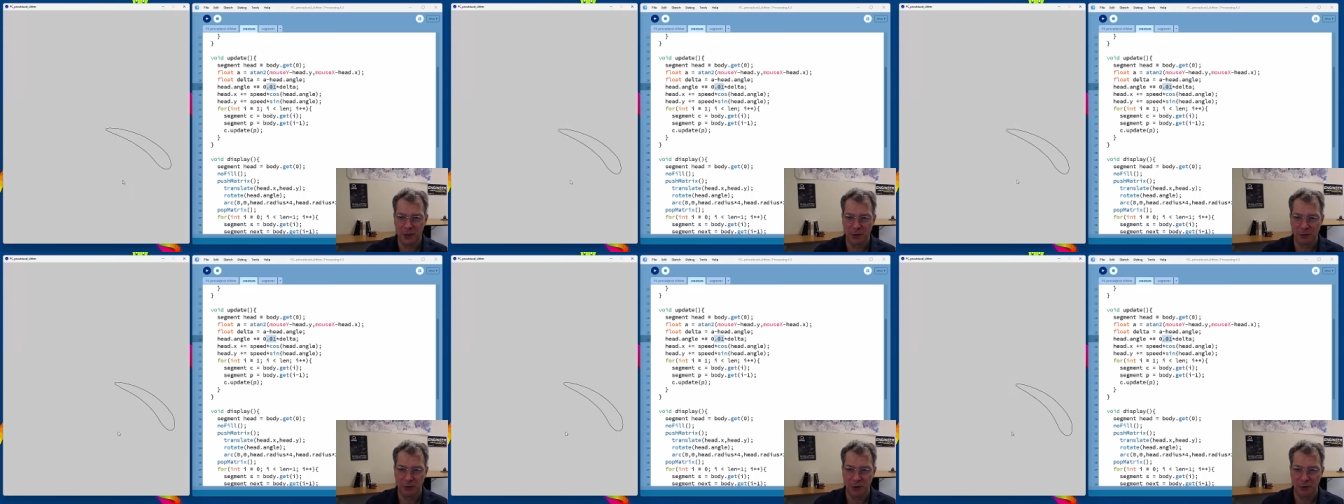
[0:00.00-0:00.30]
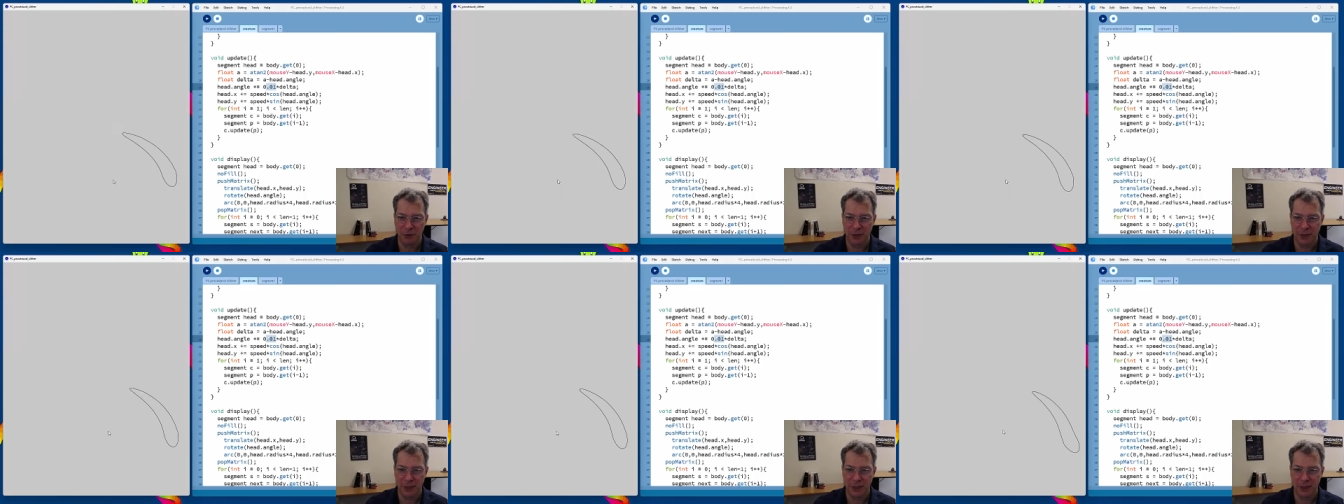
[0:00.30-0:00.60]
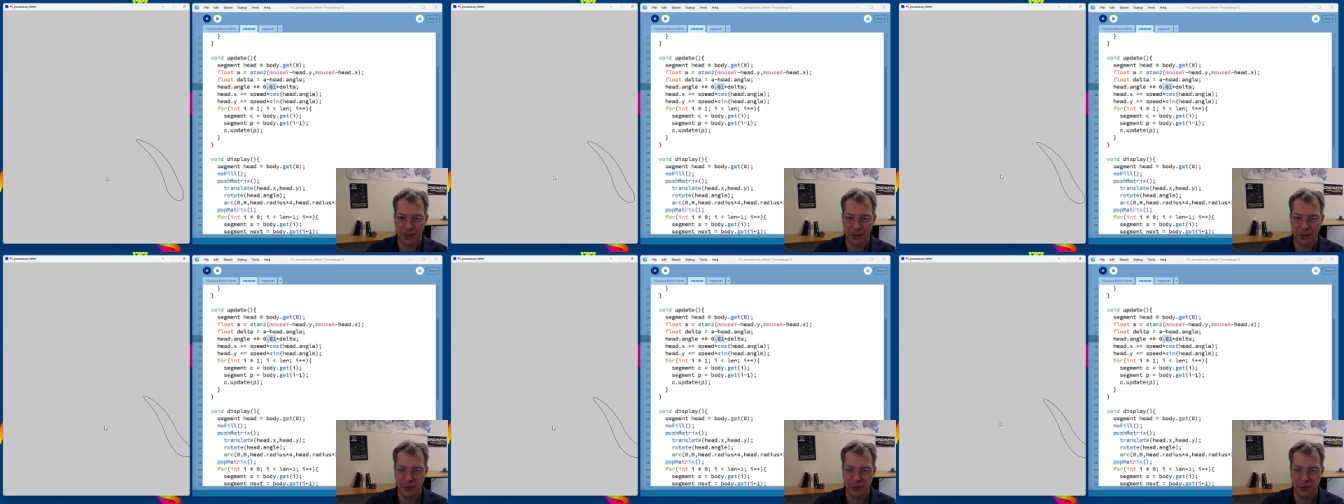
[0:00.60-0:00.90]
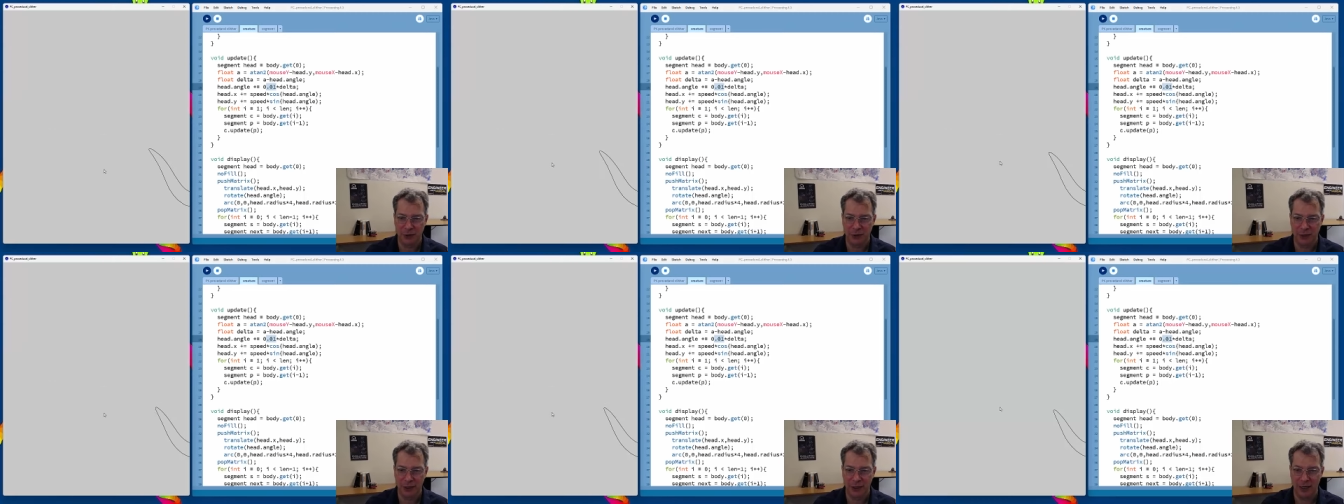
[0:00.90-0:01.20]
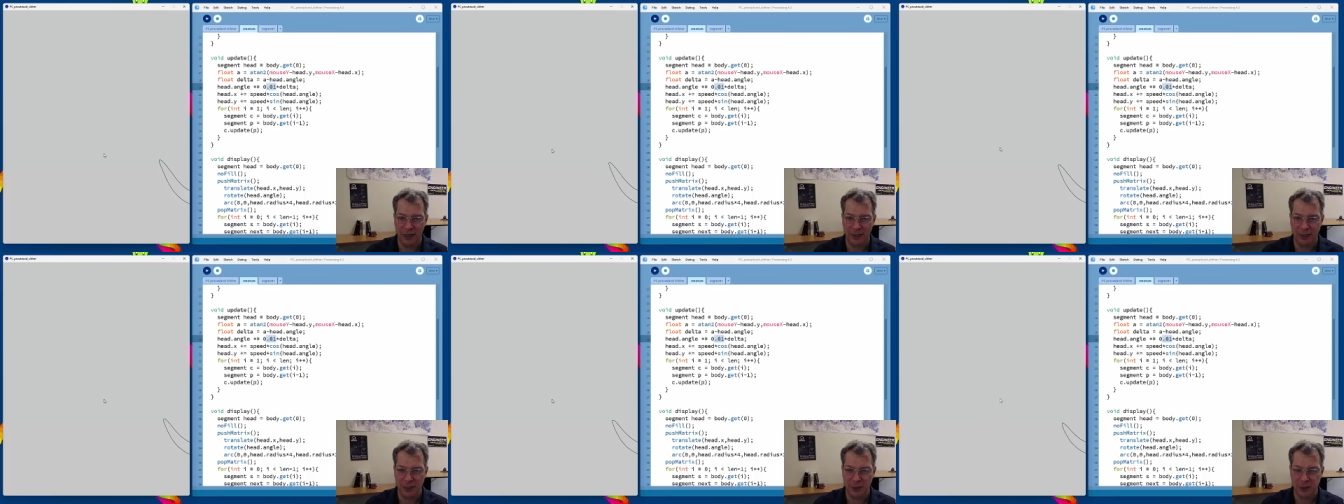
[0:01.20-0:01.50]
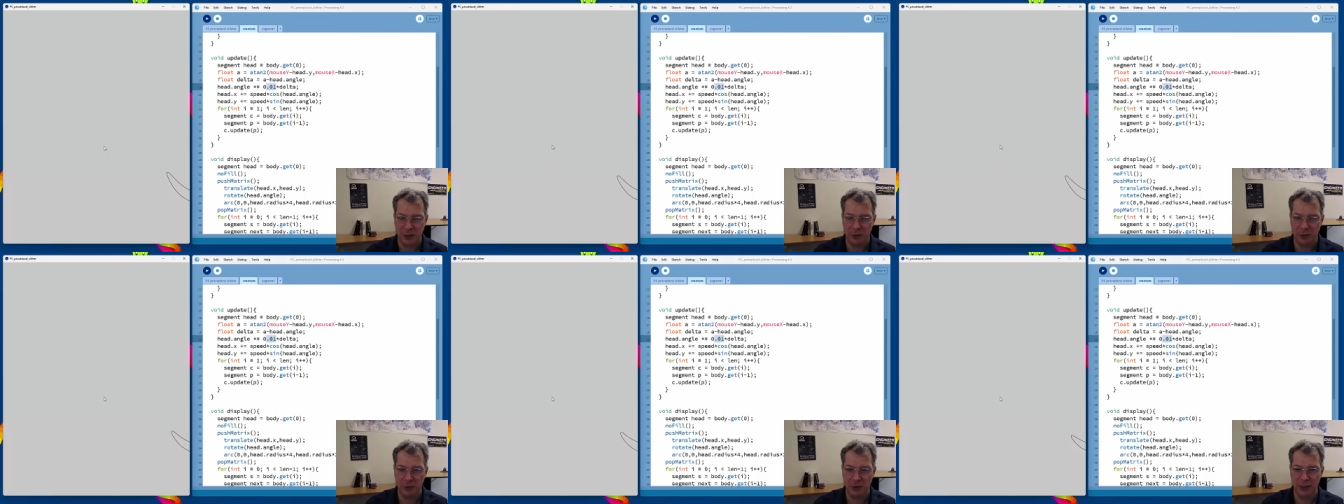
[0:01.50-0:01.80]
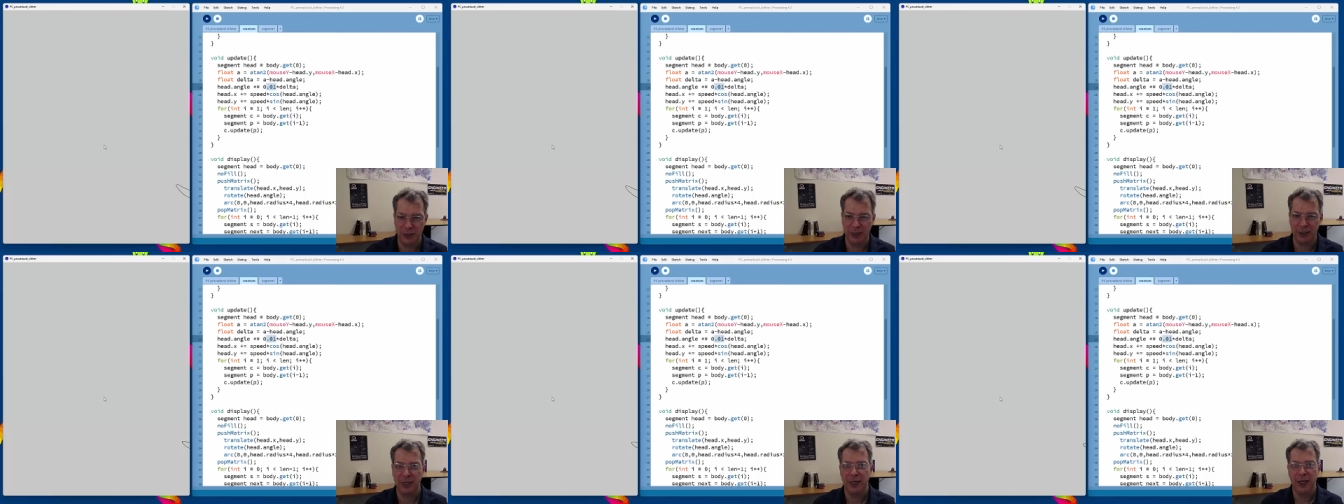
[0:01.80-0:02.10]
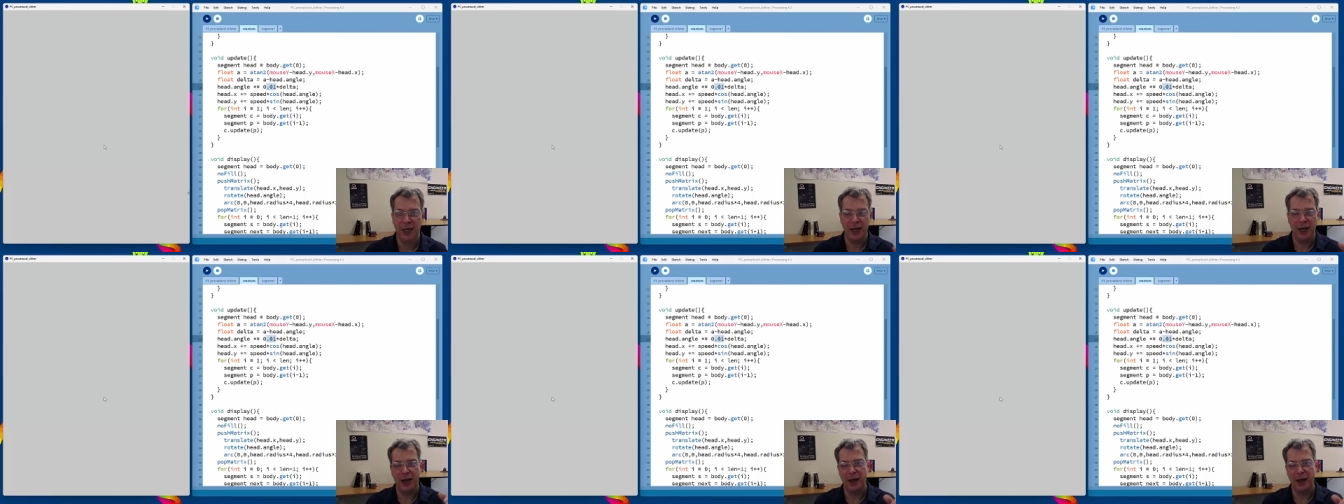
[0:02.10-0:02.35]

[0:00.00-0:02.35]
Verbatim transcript: So notice that it's turning kind of slowly